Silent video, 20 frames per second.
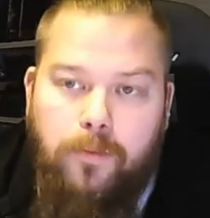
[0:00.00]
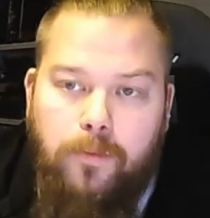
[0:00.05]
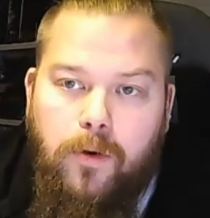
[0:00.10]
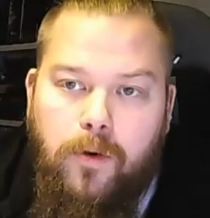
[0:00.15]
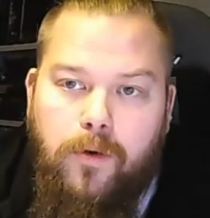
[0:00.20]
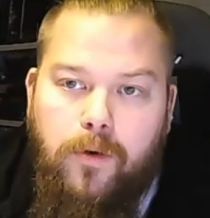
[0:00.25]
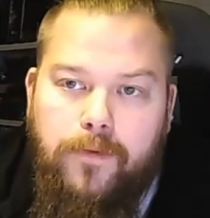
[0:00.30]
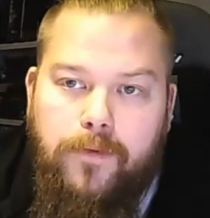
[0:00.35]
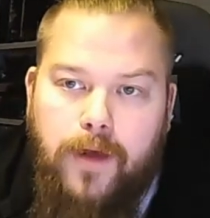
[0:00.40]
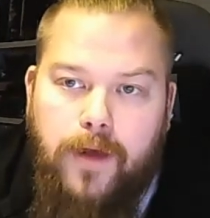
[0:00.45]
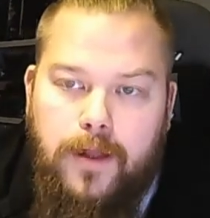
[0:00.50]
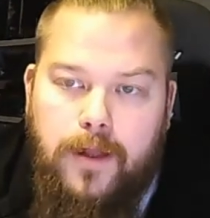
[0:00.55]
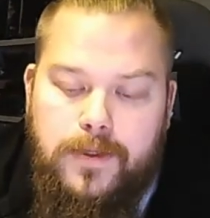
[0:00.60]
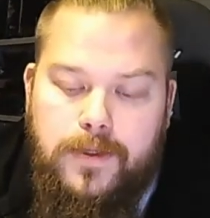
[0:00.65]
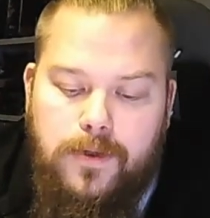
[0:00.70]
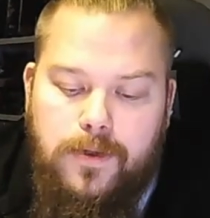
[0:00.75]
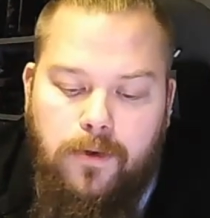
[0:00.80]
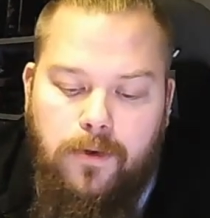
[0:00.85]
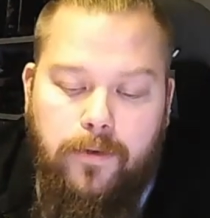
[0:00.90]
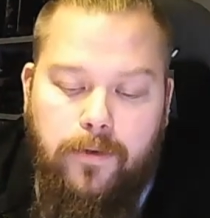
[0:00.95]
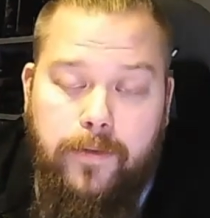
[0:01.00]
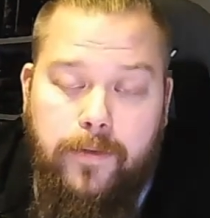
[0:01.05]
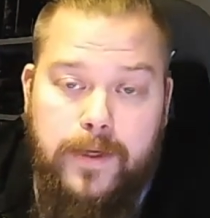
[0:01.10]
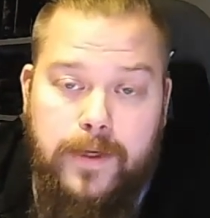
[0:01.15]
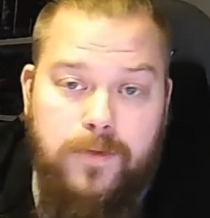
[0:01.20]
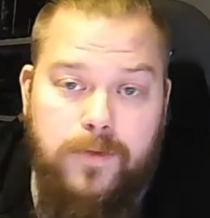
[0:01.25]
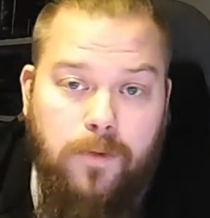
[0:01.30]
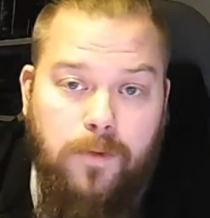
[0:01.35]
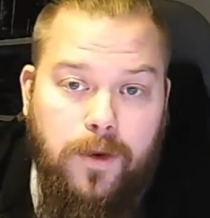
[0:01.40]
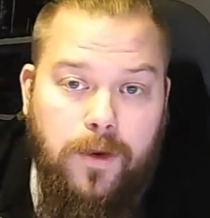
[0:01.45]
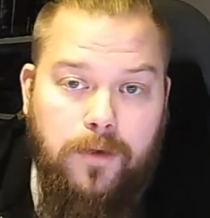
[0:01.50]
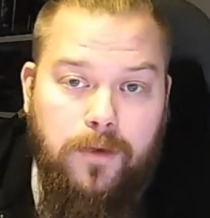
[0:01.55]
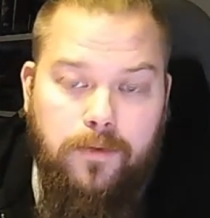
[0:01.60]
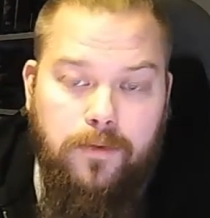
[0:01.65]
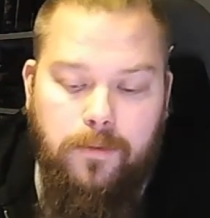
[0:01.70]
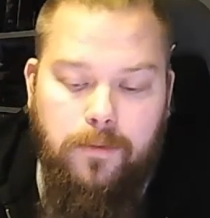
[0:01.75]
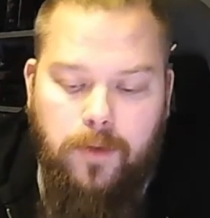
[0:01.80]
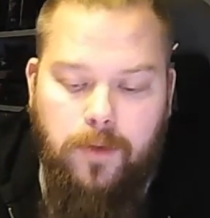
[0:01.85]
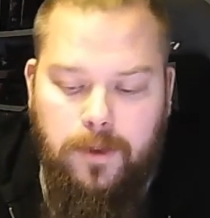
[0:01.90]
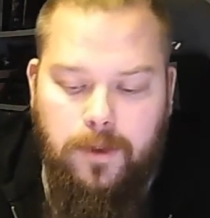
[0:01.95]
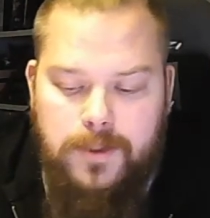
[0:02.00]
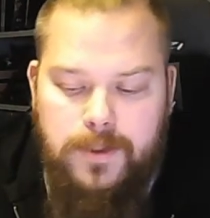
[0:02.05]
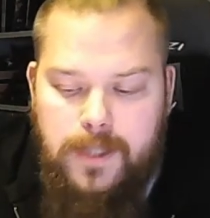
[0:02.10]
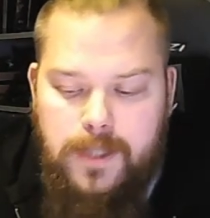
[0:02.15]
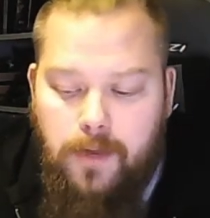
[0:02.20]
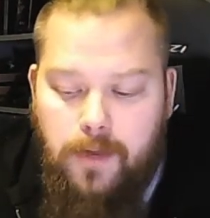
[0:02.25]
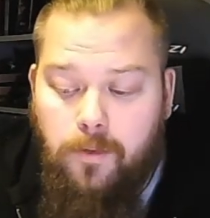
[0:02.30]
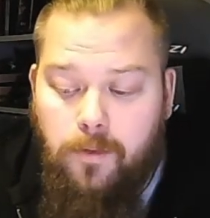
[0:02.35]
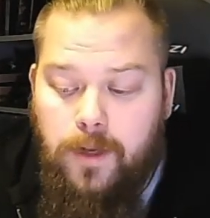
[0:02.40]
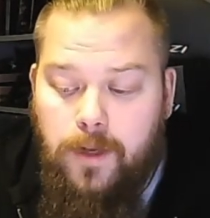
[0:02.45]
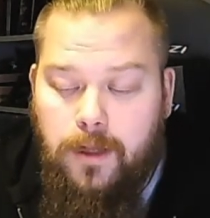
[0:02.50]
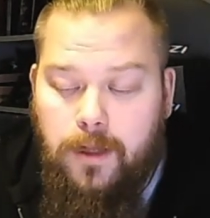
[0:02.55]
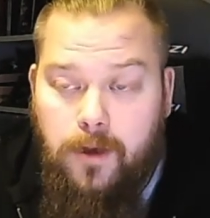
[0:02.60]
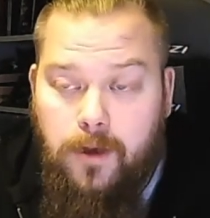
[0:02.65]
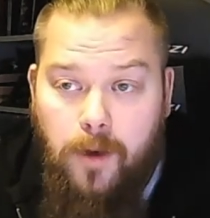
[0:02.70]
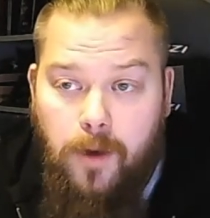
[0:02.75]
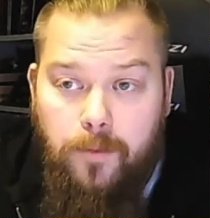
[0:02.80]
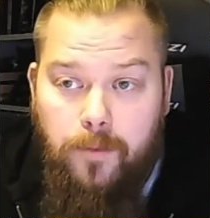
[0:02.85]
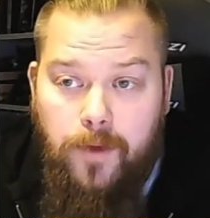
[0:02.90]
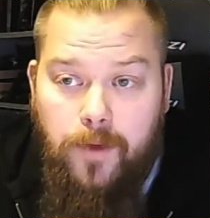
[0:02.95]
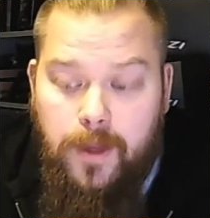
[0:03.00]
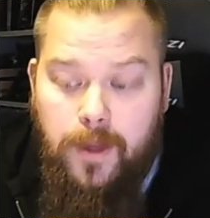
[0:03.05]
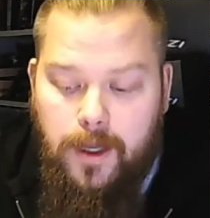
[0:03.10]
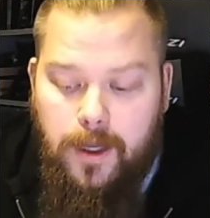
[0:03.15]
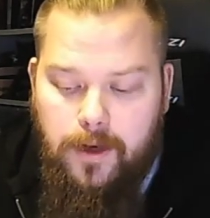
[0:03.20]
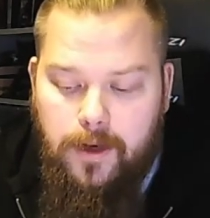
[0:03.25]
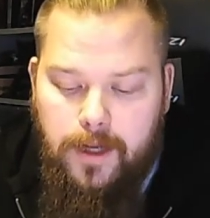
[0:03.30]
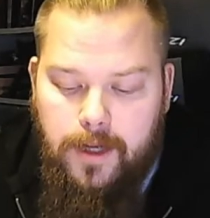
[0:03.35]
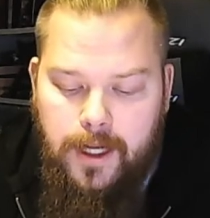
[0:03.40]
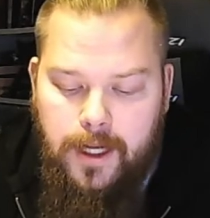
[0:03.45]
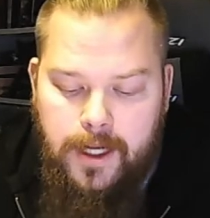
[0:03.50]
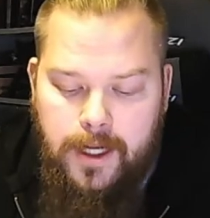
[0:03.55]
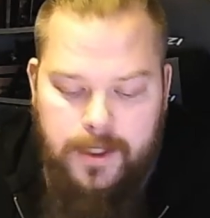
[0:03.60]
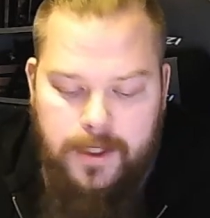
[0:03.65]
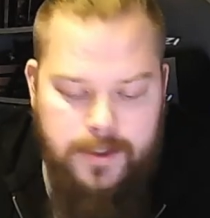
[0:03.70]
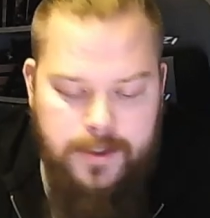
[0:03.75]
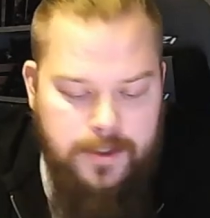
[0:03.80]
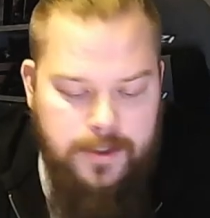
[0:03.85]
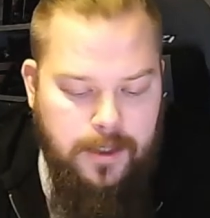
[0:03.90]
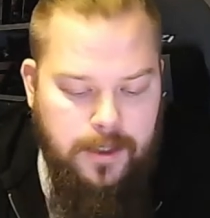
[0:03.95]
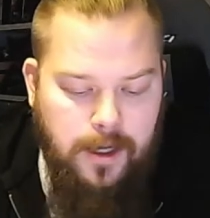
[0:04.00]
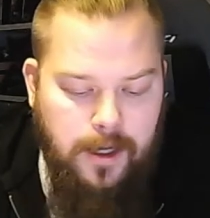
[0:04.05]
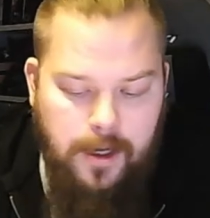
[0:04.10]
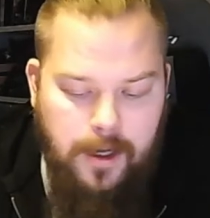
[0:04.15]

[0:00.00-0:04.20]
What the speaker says: profiles and all these wonderful models that will come with it is